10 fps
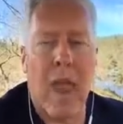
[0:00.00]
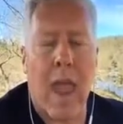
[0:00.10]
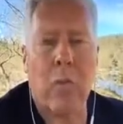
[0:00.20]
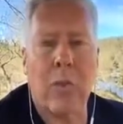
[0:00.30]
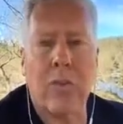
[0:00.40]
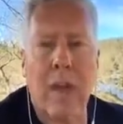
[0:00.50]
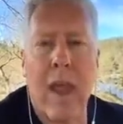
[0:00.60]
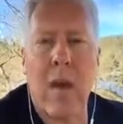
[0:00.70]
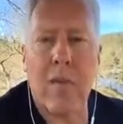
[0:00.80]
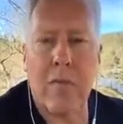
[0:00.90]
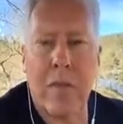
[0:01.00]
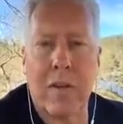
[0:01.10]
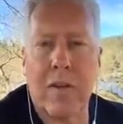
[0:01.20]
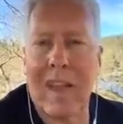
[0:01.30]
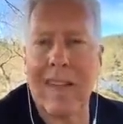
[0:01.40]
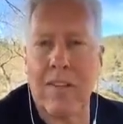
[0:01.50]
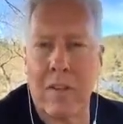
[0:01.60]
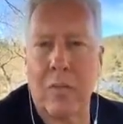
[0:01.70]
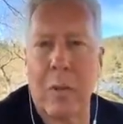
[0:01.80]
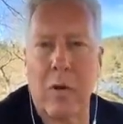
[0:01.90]
And we'll see how it fits against the
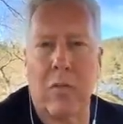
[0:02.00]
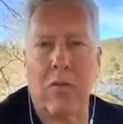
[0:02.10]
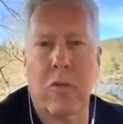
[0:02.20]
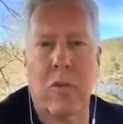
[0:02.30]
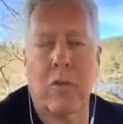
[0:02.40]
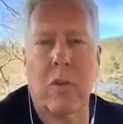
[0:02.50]
Spirit of truth.